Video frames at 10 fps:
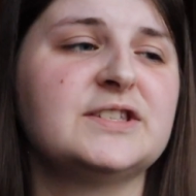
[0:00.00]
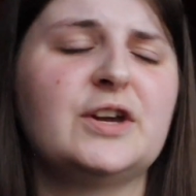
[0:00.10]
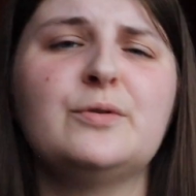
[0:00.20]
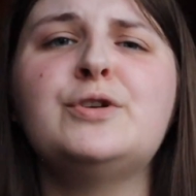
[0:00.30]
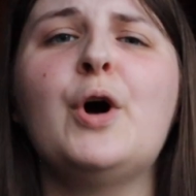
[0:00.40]

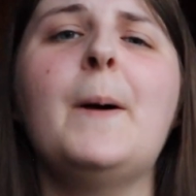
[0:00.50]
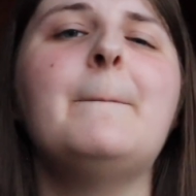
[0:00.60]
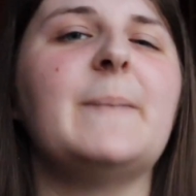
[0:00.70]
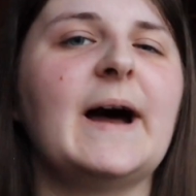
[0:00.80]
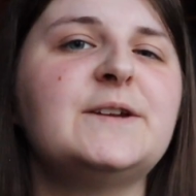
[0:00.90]
So not a
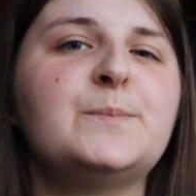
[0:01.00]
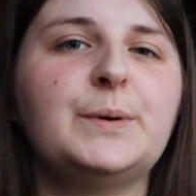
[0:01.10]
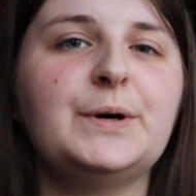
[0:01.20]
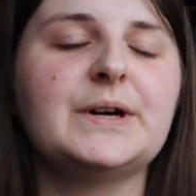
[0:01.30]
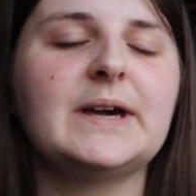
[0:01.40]
bad
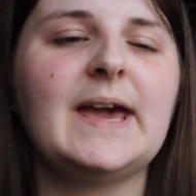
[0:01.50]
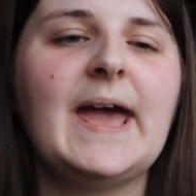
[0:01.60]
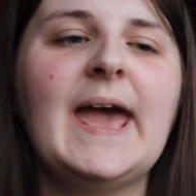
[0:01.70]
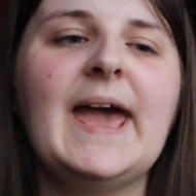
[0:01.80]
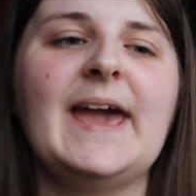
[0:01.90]
book.
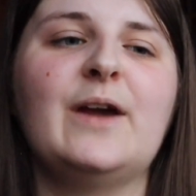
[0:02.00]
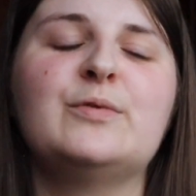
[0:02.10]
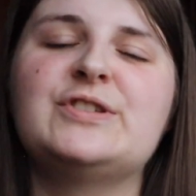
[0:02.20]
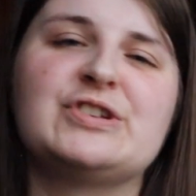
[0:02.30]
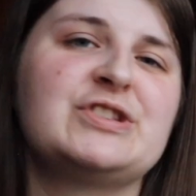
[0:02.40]
It
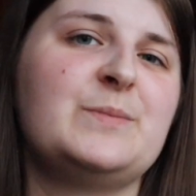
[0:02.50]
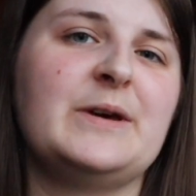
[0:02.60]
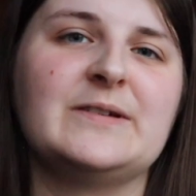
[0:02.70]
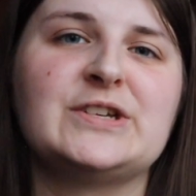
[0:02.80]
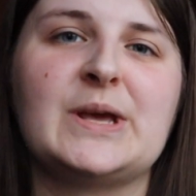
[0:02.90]
was just a
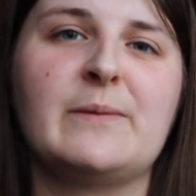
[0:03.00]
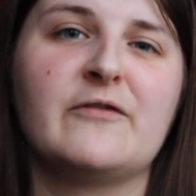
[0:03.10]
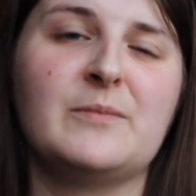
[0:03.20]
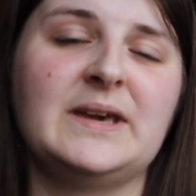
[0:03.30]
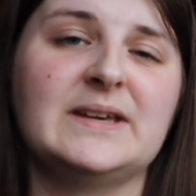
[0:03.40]
bit of a shame
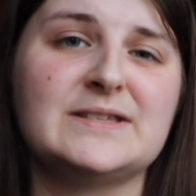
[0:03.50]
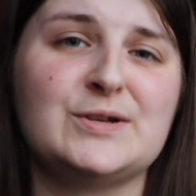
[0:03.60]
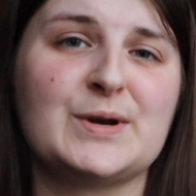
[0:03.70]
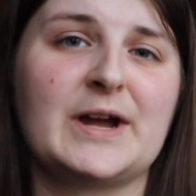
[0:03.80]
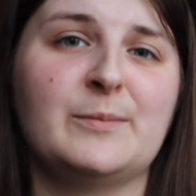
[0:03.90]
for me
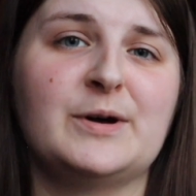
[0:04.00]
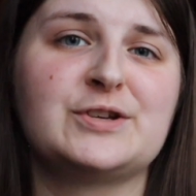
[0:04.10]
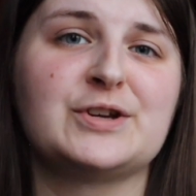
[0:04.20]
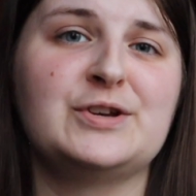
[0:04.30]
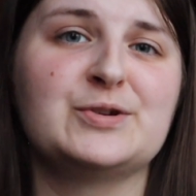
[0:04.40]
considering how
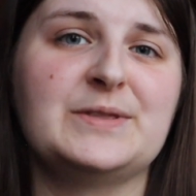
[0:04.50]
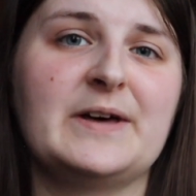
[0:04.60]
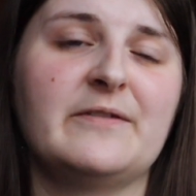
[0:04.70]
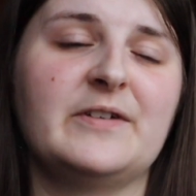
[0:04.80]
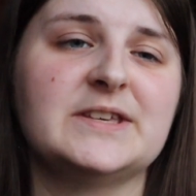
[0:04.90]
much I enjoyed
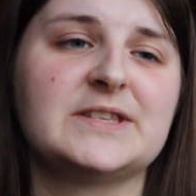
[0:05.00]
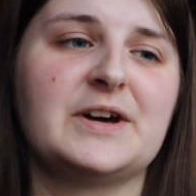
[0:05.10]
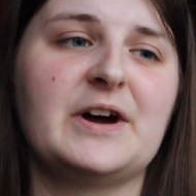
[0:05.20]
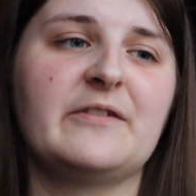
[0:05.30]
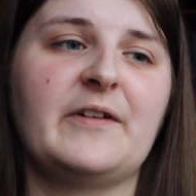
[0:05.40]
that first
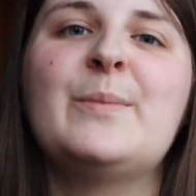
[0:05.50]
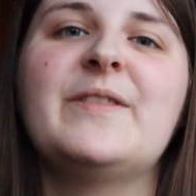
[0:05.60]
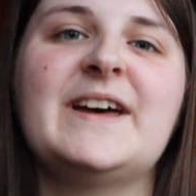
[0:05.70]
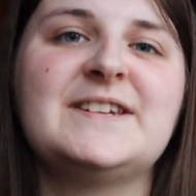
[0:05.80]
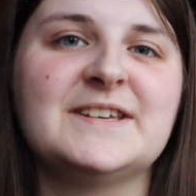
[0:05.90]
half. But
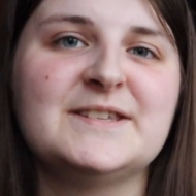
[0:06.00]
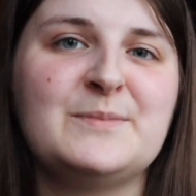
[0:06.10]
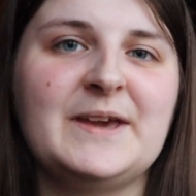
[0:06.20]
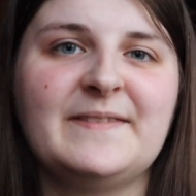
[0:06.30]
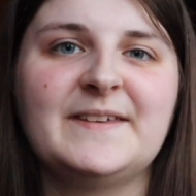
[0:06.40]
that does
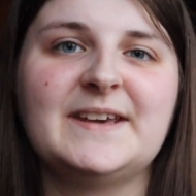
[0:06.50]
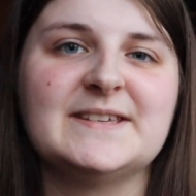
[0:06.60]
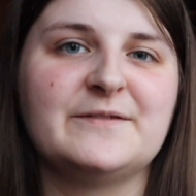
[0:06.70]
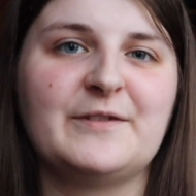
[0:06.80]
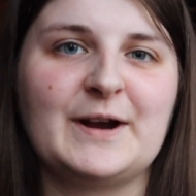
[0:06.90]
mean that it
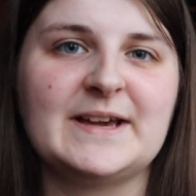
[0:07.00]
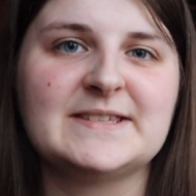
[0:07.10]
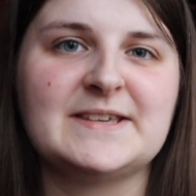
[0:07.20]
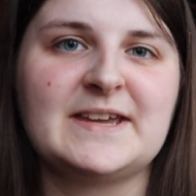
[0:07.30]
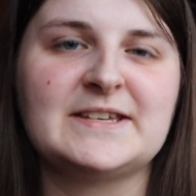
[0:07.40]
is a very
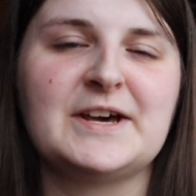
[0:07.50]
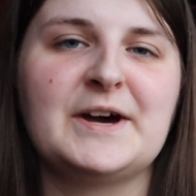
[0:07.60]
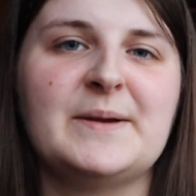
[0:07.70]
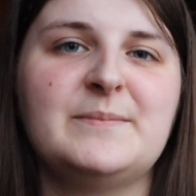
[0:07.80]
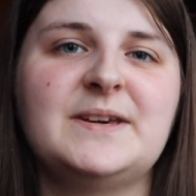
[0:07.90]
exciting
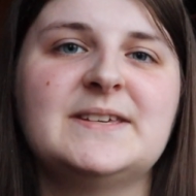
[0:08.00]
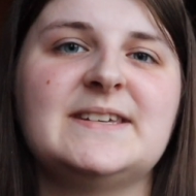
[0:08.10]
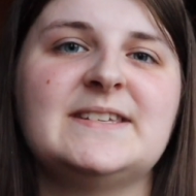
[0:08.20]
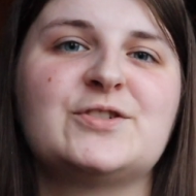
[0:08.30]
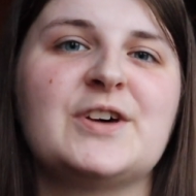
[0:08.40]
time because
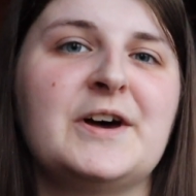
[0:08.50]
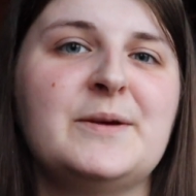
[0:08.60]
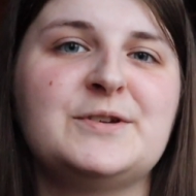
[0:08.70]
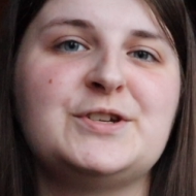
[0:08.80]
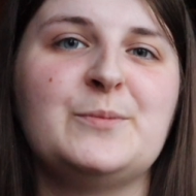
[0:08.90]
it is
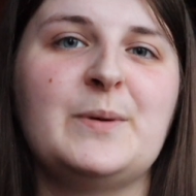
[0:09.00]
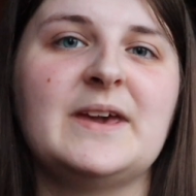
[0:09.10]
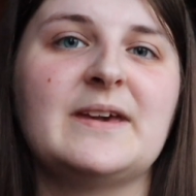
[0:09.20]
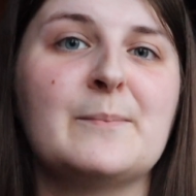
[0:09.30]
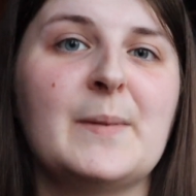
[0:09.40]
time to
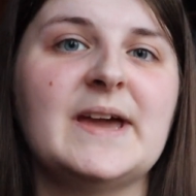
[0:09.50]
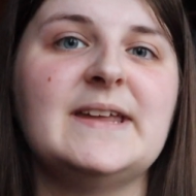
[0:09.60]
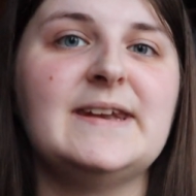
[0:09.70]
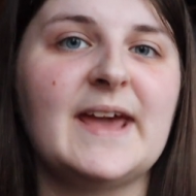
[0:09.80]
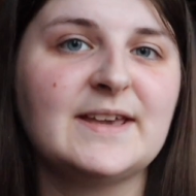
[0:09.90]
pick my
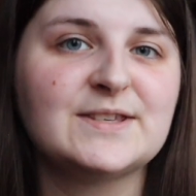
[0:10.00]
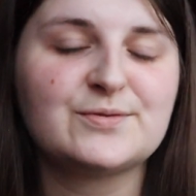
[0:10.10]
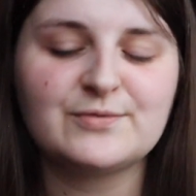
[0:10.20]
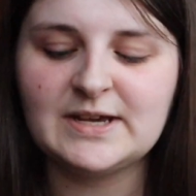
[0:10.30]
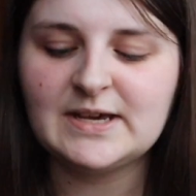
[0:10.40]

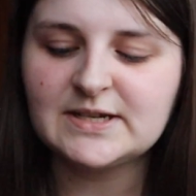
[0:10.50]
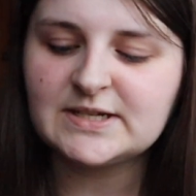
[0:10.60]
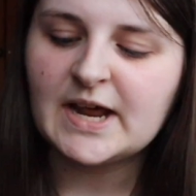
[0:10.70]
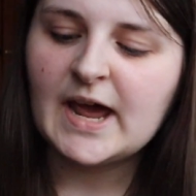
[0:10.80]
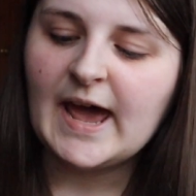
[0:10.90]
next
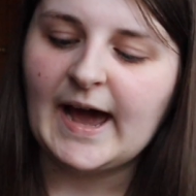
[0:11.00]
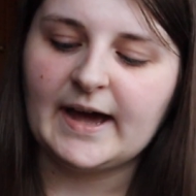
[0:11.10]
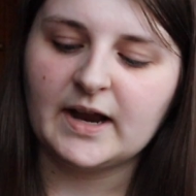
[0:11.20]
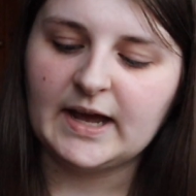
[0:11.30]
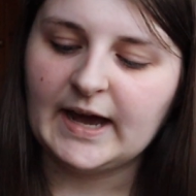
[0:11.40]
read.
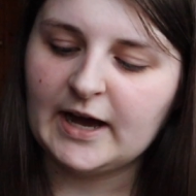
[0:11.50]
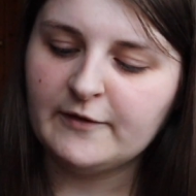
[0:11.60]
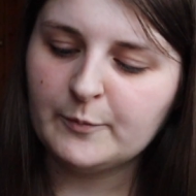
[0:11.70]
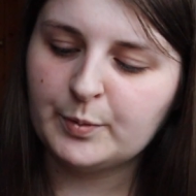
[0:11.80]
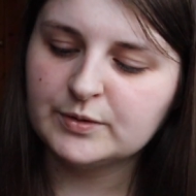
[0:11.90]
And I
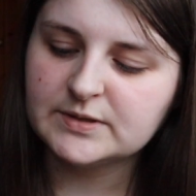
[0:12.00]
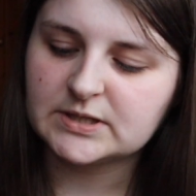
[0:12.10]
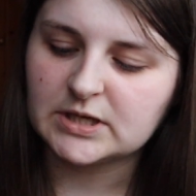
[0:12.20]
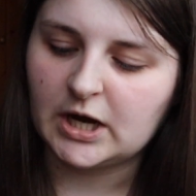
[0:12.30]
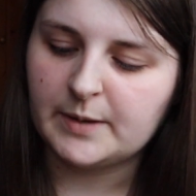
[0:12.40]
have paused
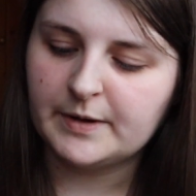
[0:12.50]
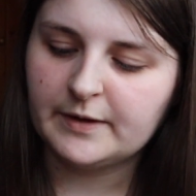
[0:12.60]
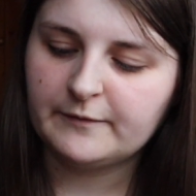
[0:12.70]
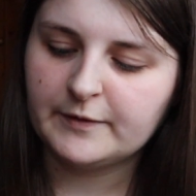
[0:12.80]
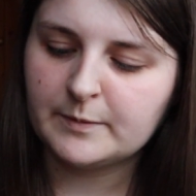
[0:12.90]
the
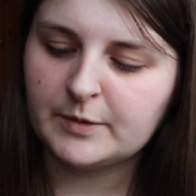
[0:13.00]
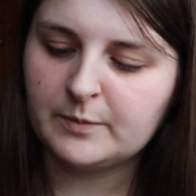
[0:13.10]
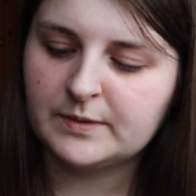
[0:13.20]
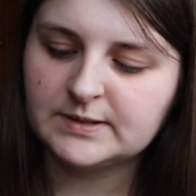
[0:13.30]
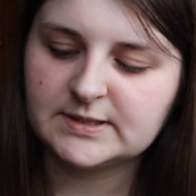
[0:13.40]
timer for the
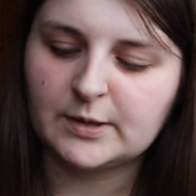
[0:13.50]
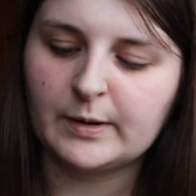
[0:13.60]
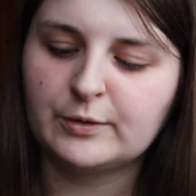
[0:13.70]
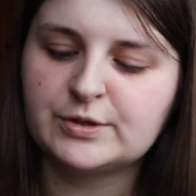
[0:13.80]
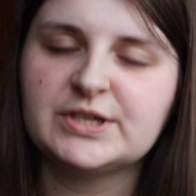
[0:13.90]
moment, so
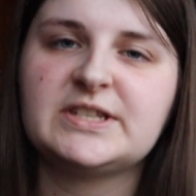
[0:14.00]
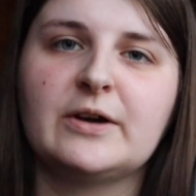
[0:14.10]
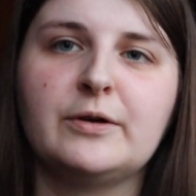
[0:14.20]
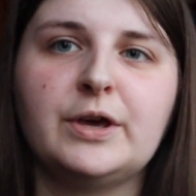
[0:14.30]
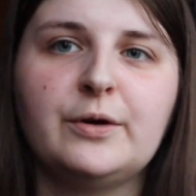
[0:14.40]
I will just
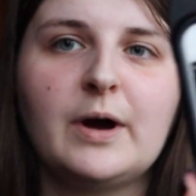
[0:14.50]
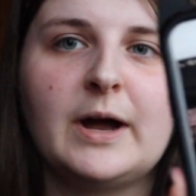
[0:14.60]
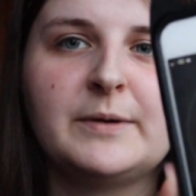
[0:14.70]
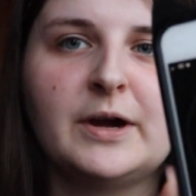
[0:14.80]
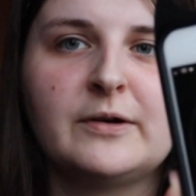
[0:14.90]
tell you
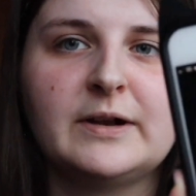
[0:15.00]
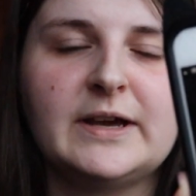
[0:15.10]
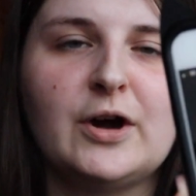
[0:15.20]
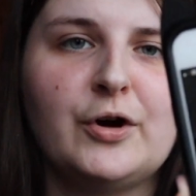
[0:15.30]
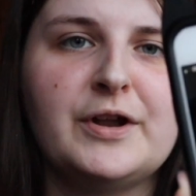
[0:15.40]
I'm
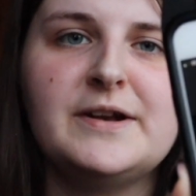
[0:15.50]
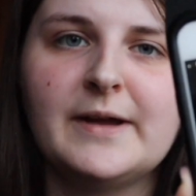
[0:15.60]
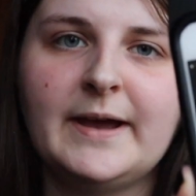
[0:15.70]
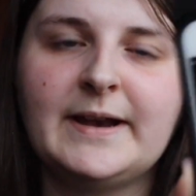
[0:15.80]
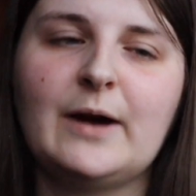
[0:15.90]
currently on
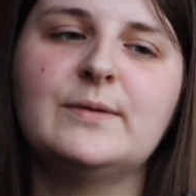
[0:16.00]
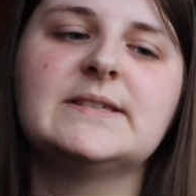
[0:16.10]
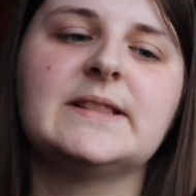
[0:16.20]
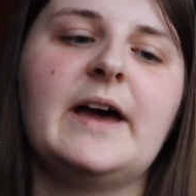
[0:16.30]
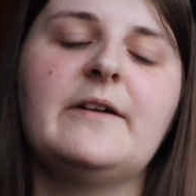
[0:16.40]
9
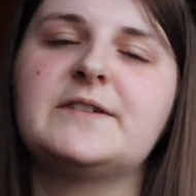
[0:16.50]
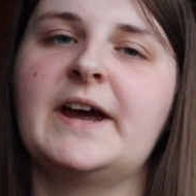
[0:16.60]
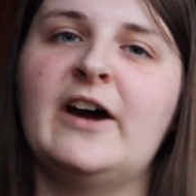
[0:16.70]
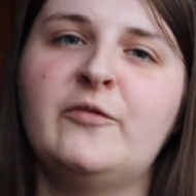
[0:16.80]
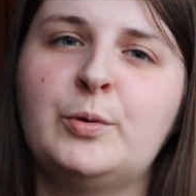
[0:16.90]
hours left.
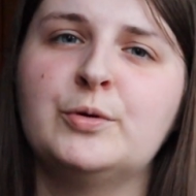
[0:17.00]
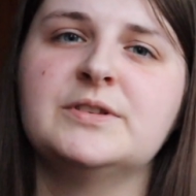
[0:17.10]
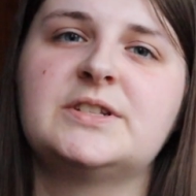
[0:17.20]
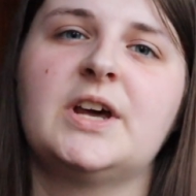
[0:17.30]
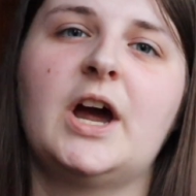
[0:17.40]
I have
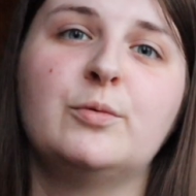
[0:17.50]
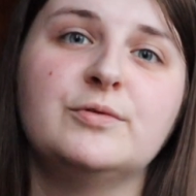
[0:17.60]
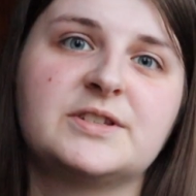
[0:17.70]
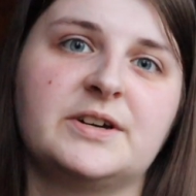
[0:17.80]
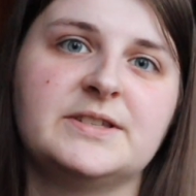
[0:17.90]
paused it. I
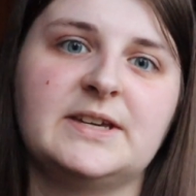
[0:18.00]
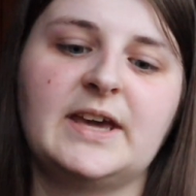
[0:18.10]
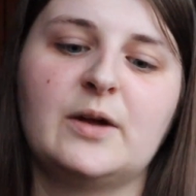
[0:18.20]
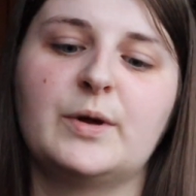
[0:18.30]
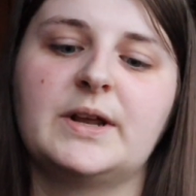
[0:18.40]
will start it
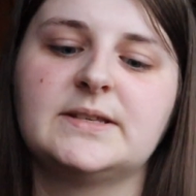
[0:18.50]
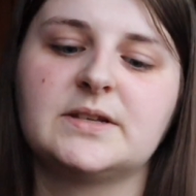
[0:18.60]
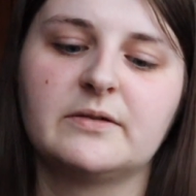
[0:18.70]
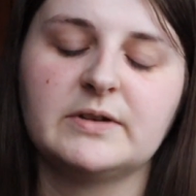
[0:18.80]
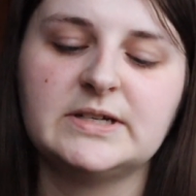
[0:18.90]
again when I
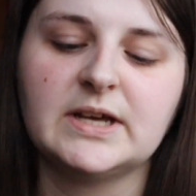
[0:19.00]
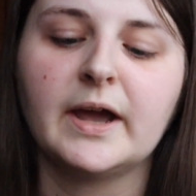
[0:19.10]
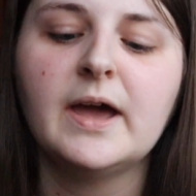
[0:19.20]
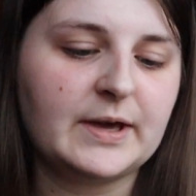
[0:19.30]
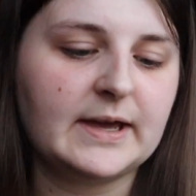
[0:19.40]
start
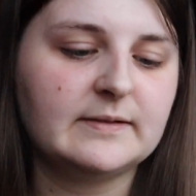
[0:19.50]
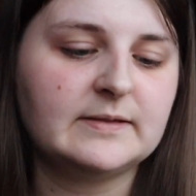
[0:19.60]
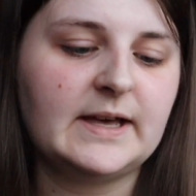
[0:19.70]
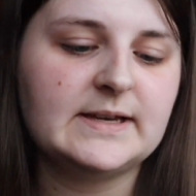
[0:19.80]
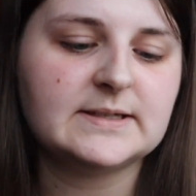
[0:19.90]
reading. Okay,
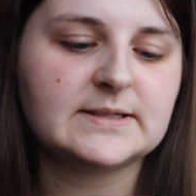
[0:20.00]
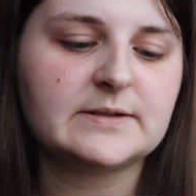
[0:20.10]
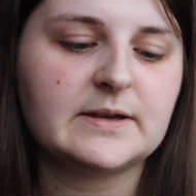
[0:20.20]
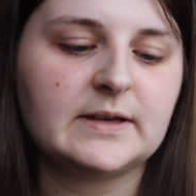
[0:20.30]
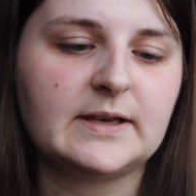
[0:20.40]

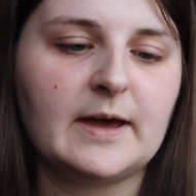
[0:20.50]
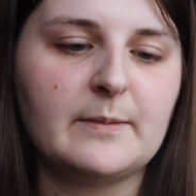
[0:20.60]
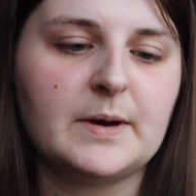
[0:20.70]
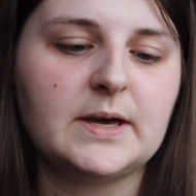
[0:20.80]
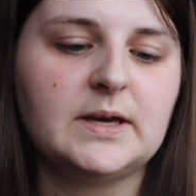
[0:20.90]
let's get
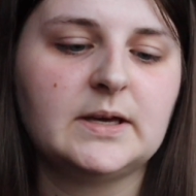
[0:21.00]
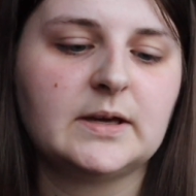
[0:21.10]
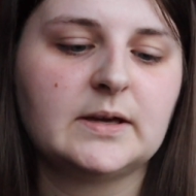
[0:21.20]
my...